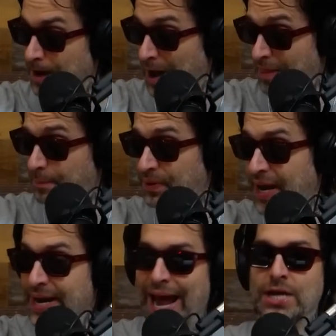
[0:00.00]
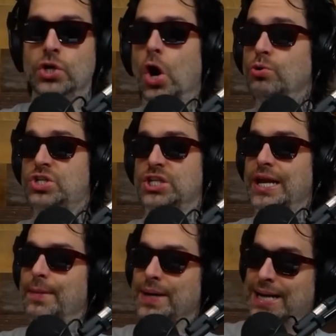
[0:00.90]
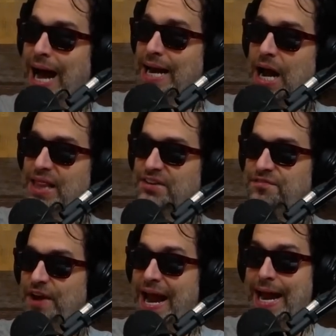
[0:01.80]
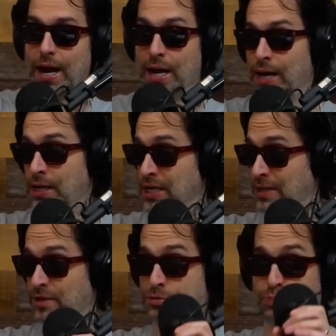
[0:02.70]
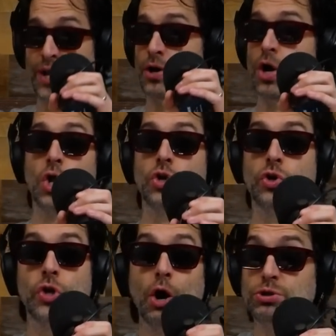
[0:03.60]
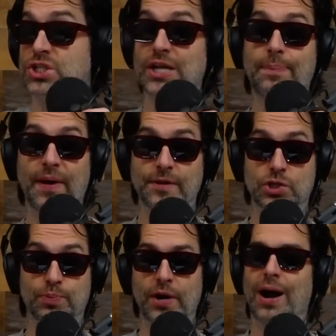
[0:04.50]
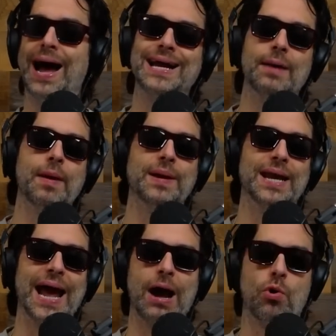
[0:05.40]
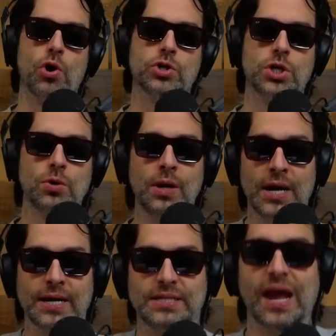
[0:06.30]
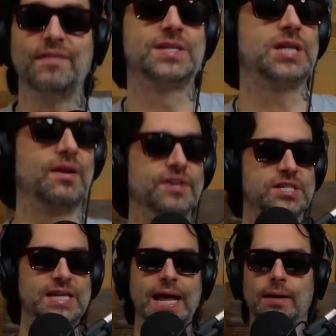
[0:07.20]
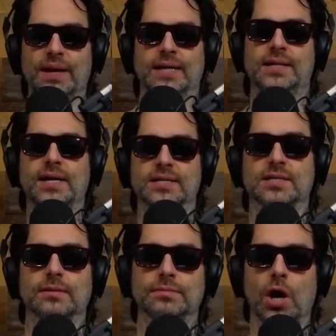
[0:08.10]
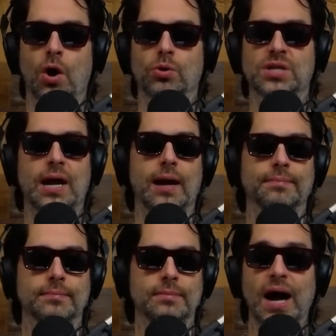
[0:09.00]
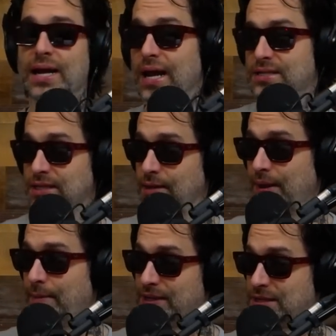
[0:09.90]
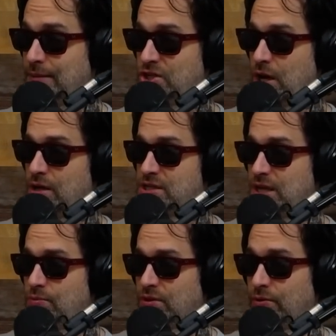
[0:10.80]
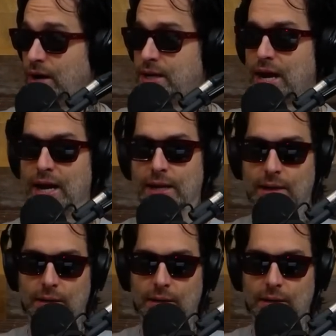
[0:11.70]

of the plane, had no sleep, got on the van, uh, the sprinter, no sleep on the sprinter. I got maybe an hour or two. David Sullivan sat up like this the whole time. I can't sleep, man, because I'm sharing the seat with Enrique.